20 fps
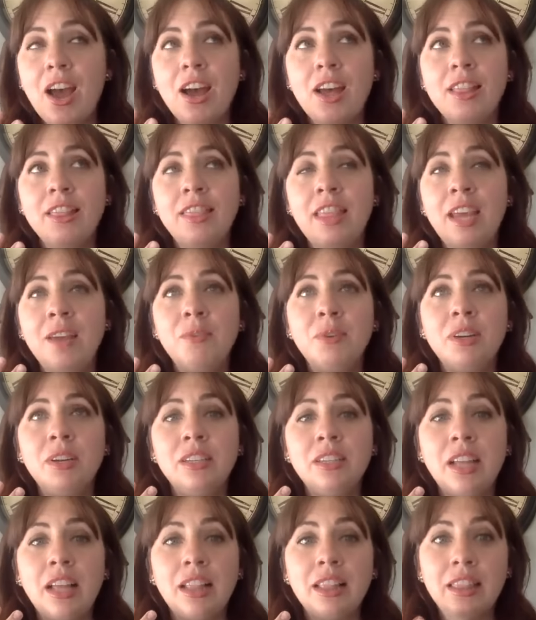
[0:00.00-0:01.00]
they
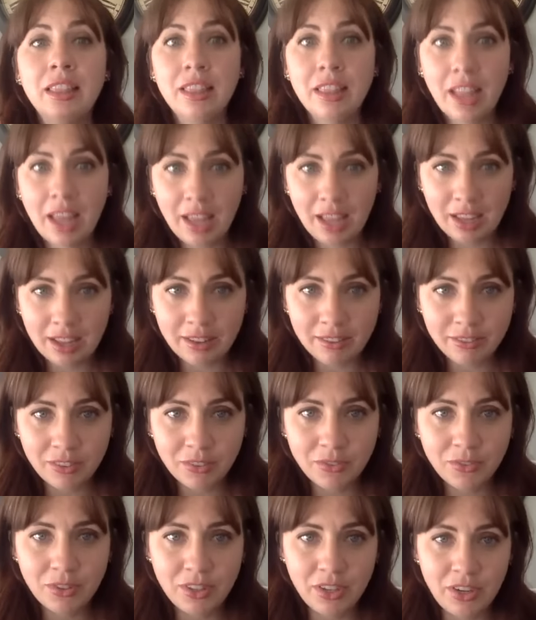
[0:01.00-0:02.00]
would love
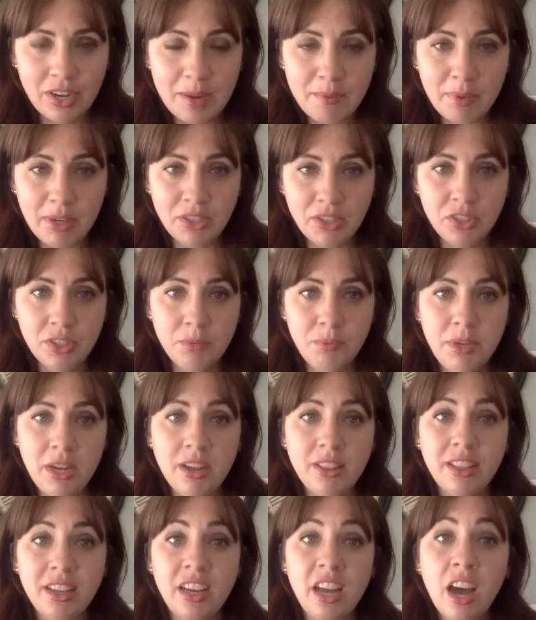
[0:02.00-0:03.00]
for their image to be
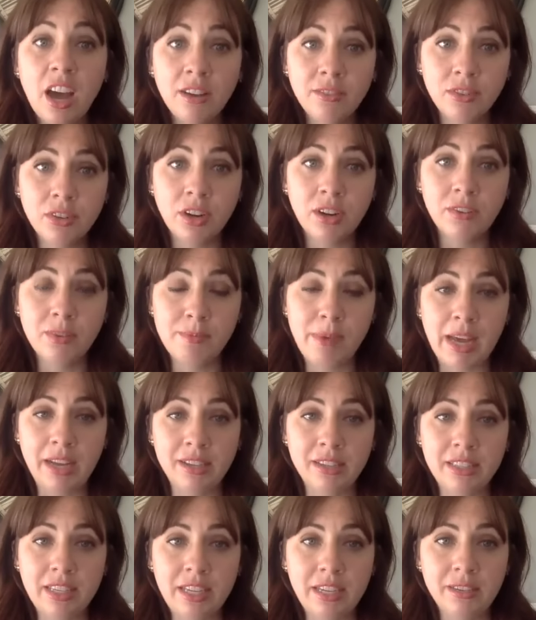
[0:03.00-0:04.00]
on the cover of a
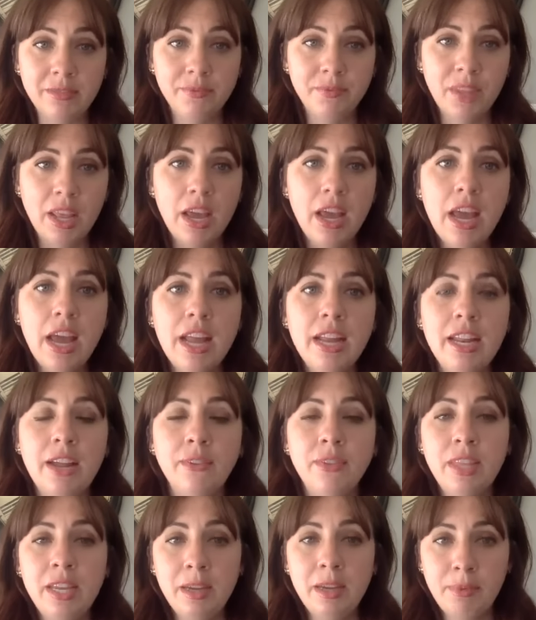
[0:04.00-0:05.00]
magazine. Now
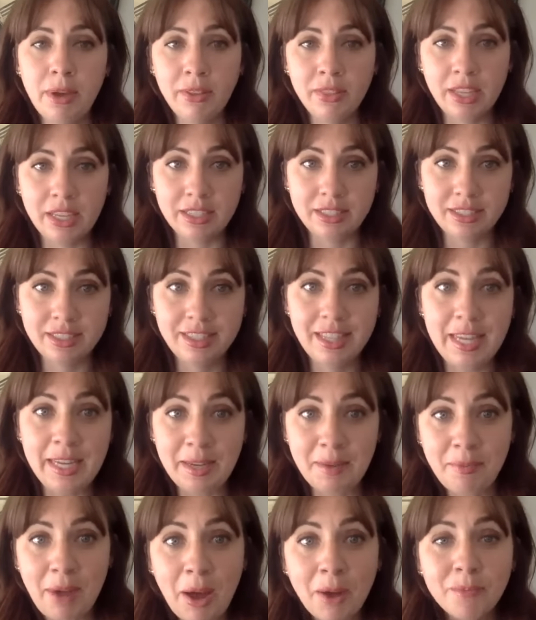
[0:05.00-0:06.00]
think about this. Think
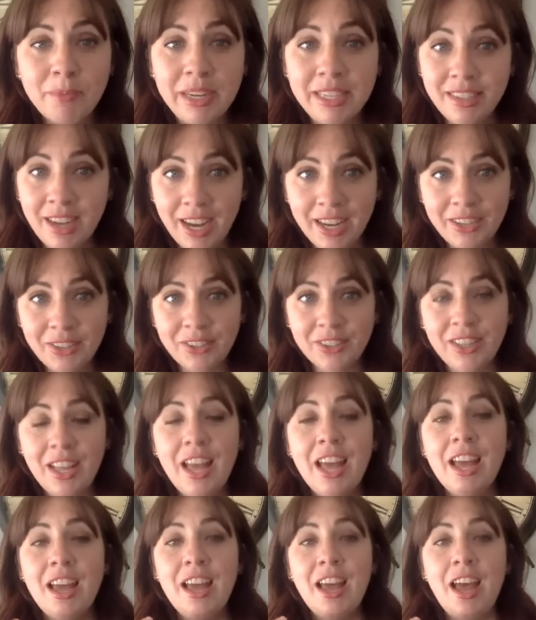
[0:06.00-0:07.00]
about my title,
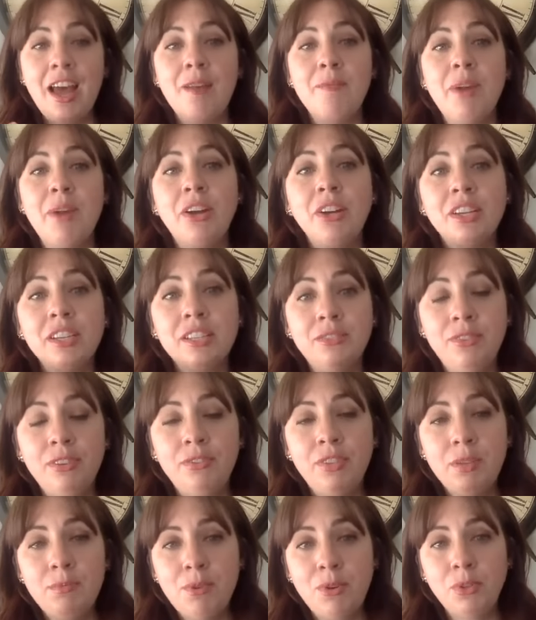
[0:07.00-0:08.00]
America's
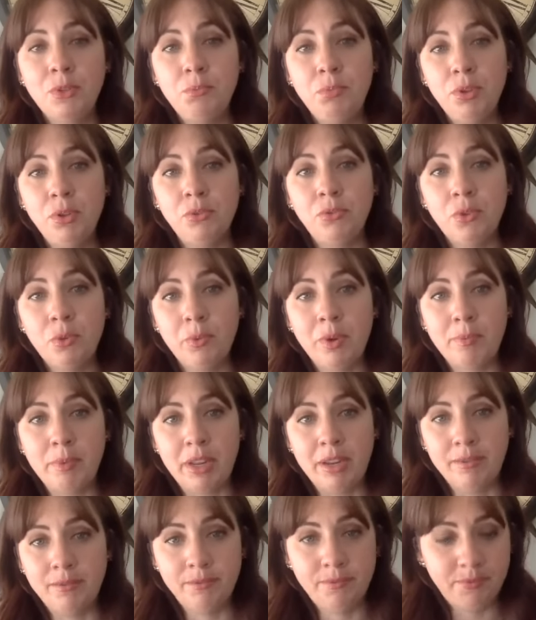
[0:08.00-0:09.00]
50 Most Beautiful
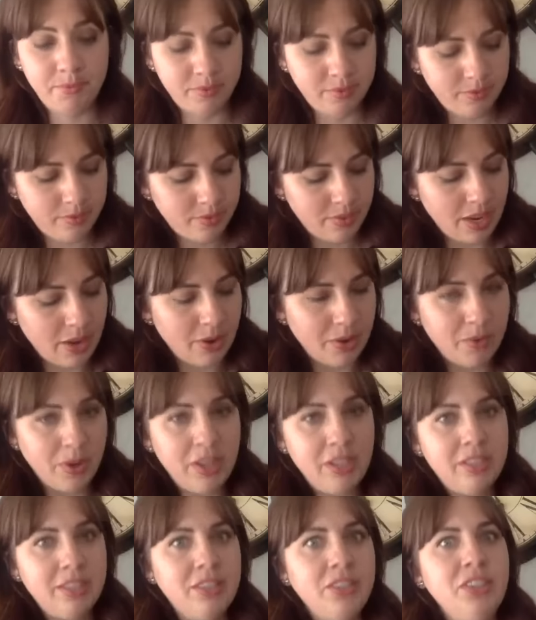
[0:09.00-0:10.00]
Women. Now I want
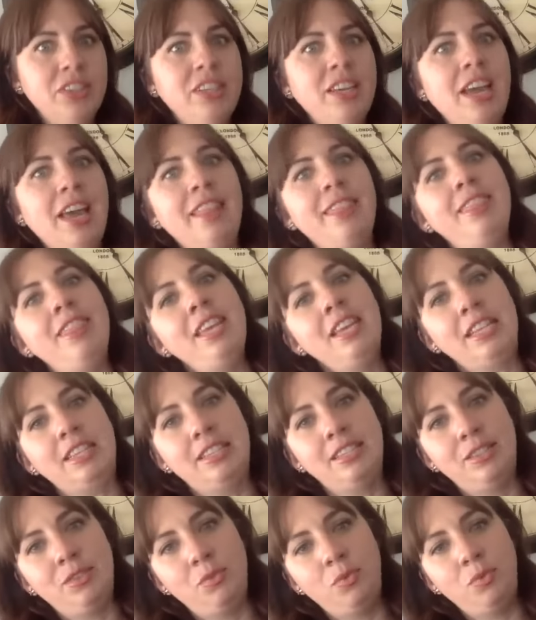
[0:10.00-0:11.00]
you to look at
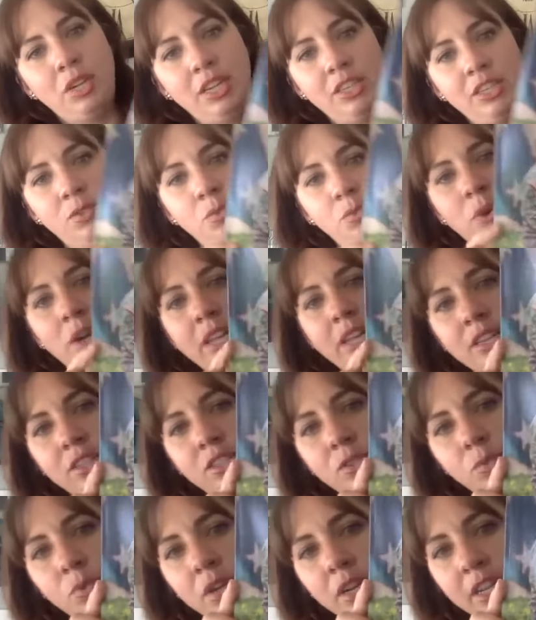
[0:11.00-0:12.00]
this,
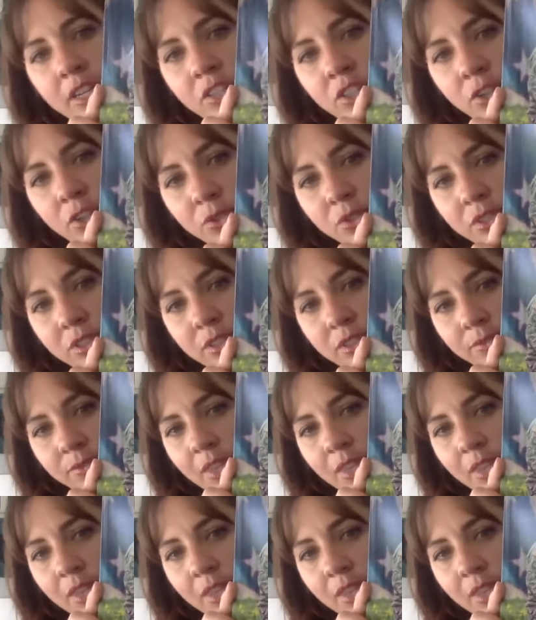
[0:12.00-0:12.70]
which one I chose.